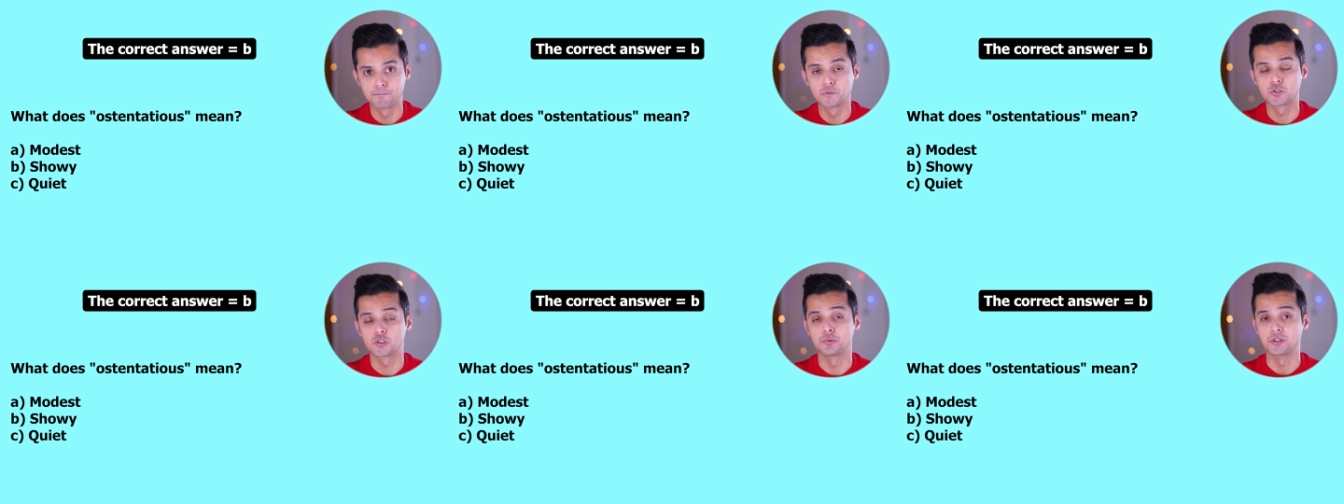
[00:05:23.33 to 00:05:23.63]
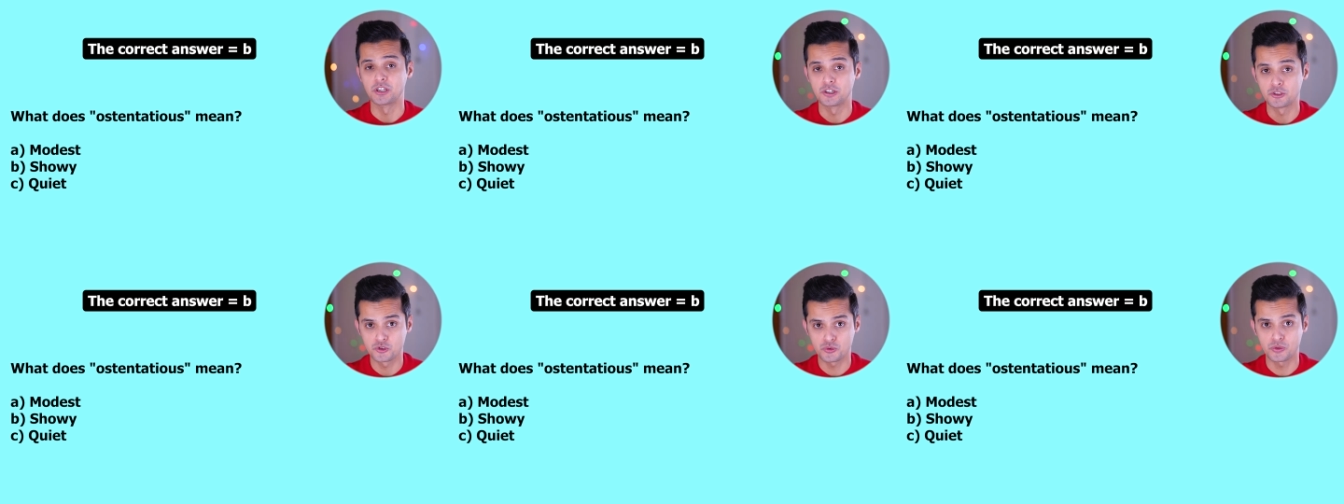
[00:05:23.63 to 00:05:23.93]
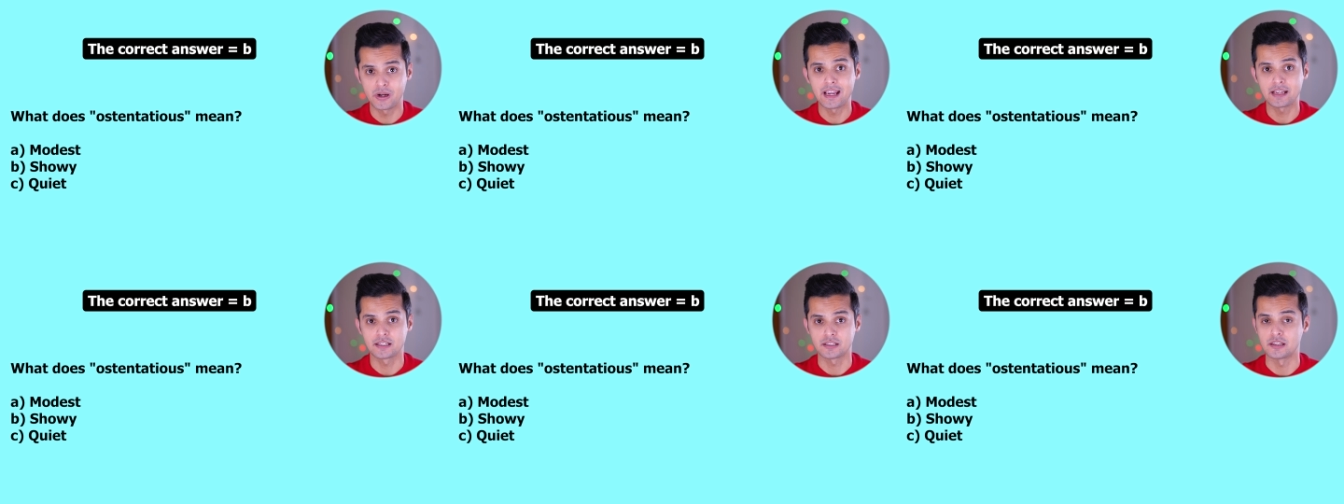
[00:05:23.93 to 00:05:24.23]
to be
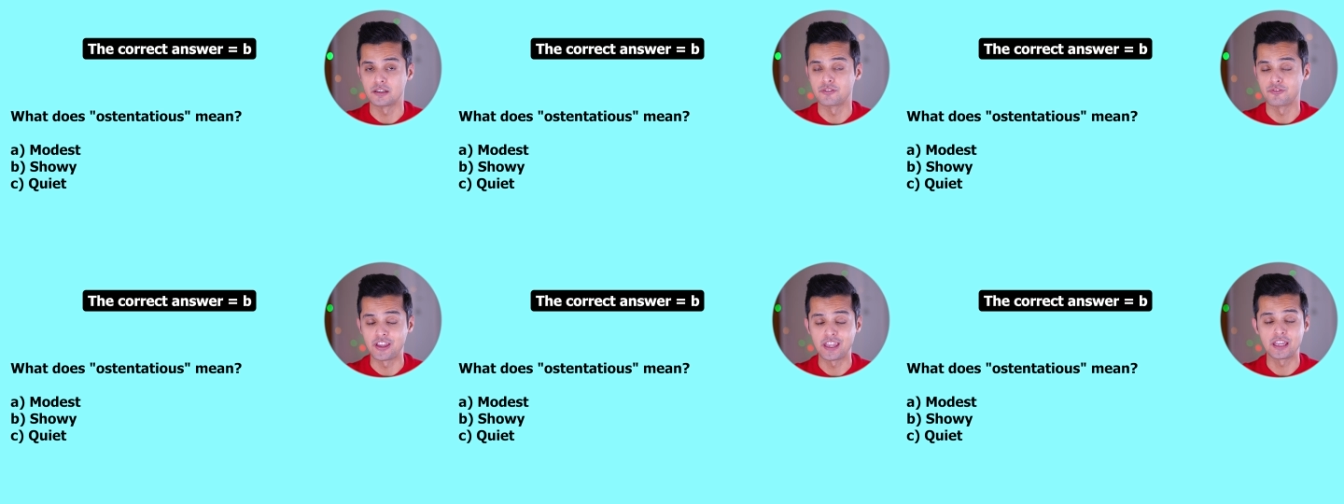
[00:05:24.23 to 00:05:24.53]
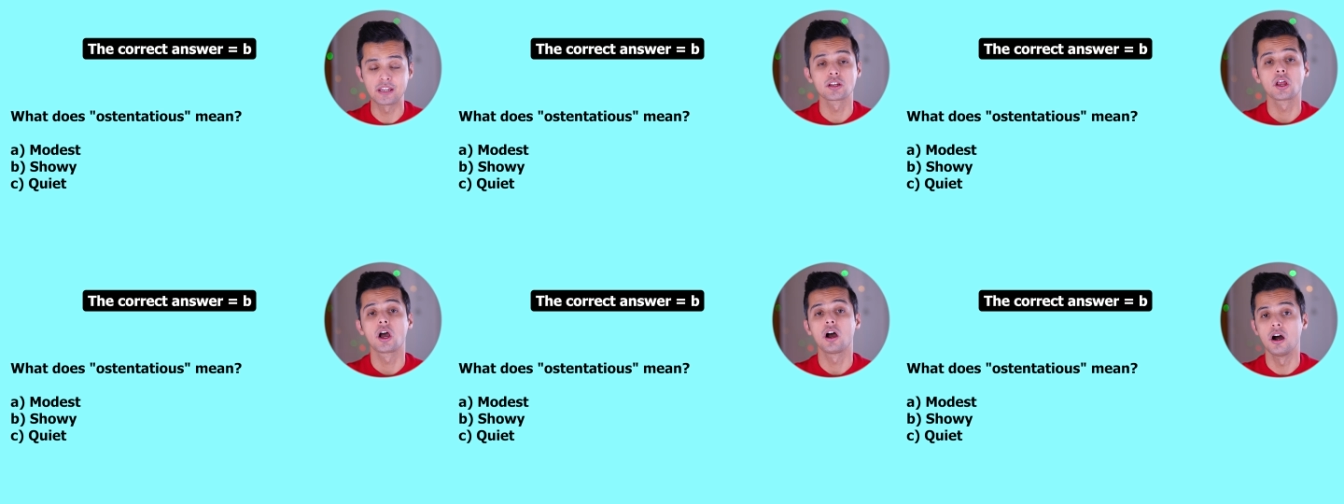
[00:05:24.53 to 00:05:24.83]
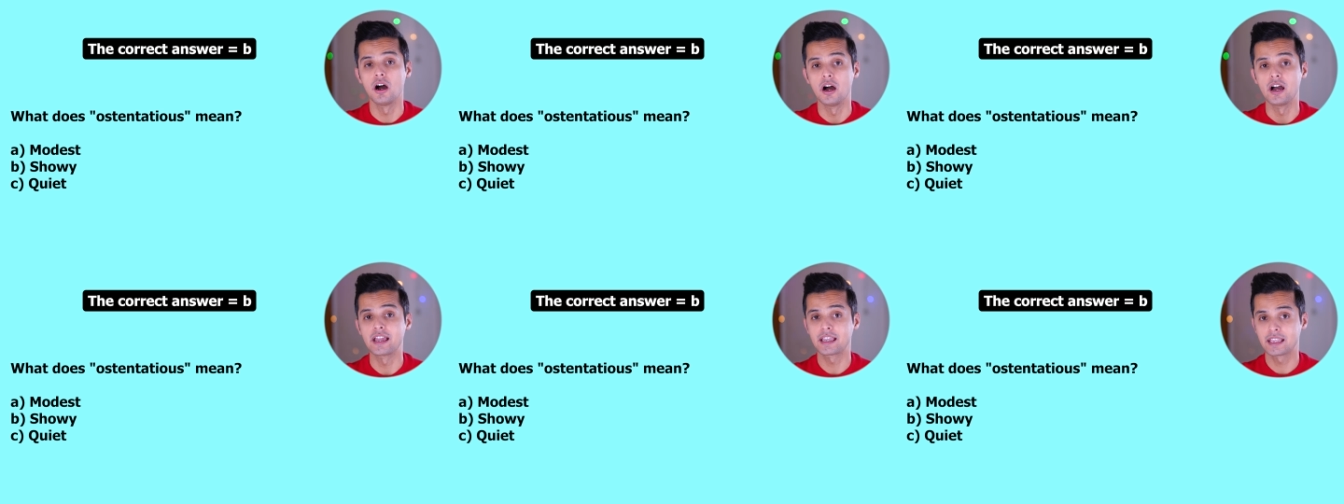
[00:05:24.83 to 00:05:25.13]
attractive and
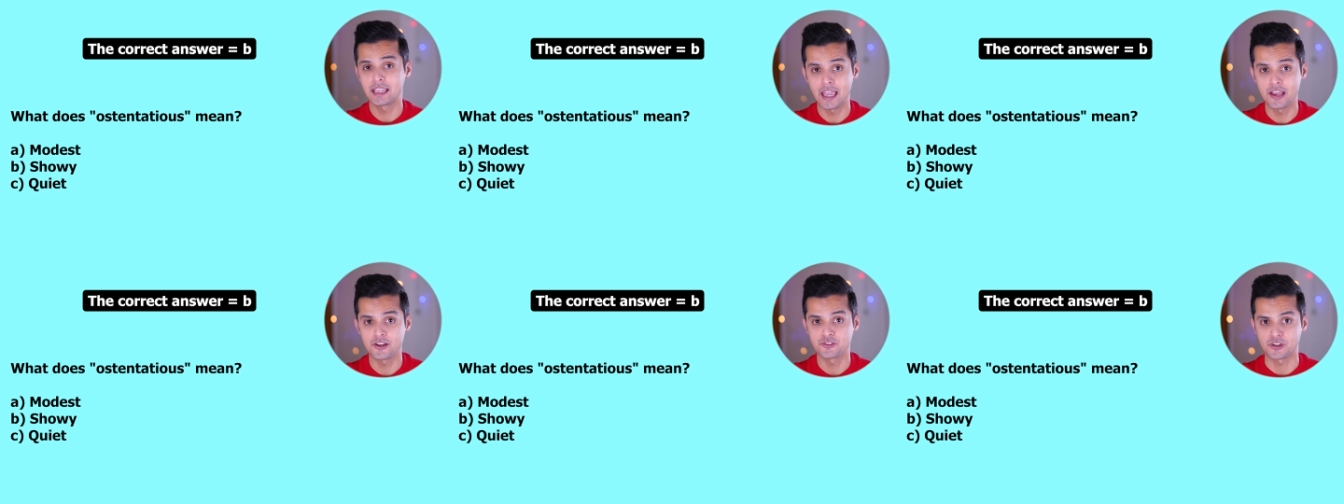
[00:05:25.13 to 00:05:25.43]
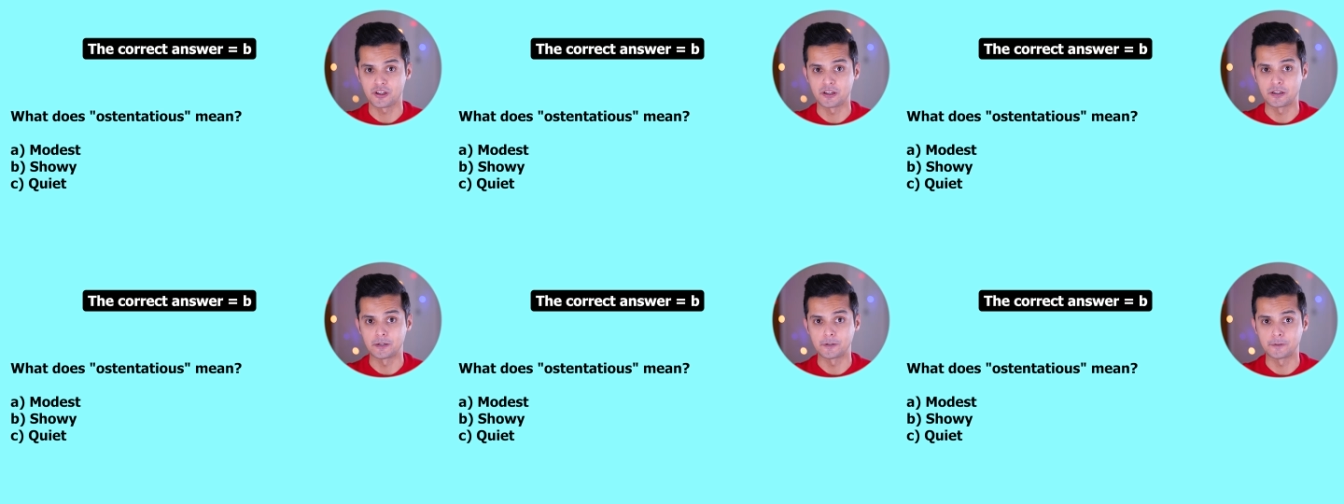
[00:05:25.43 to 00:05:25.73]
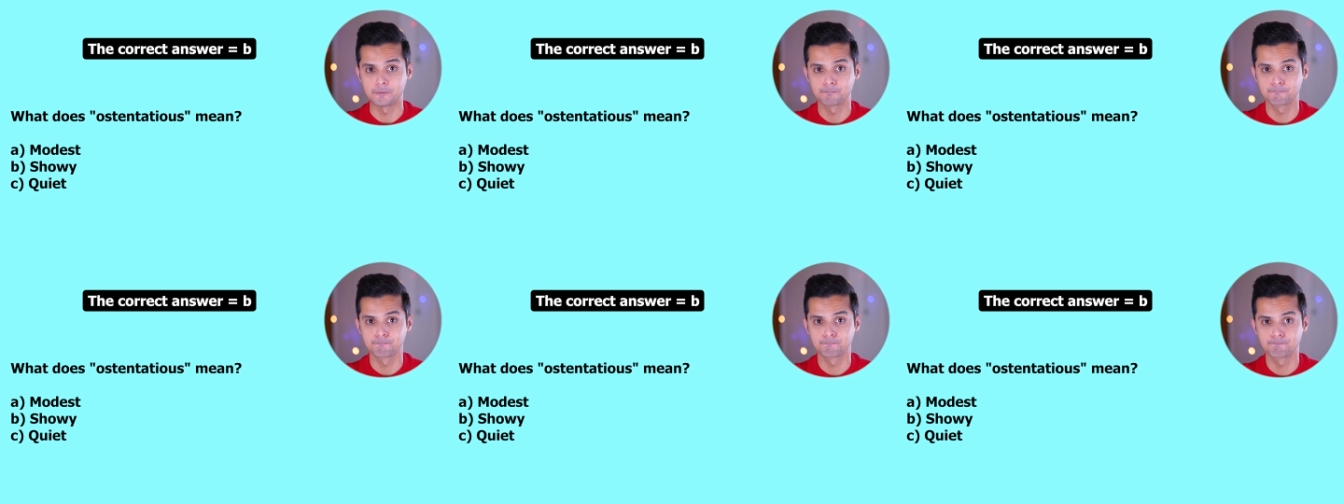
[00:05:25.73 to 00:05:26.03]

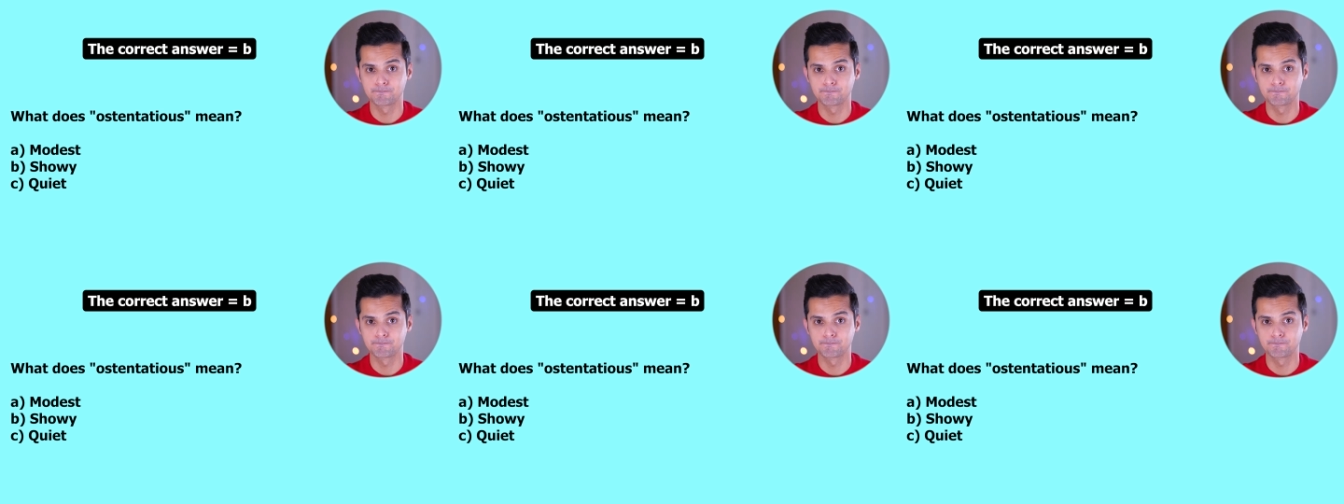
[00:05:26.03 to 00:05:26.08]
eye-catching.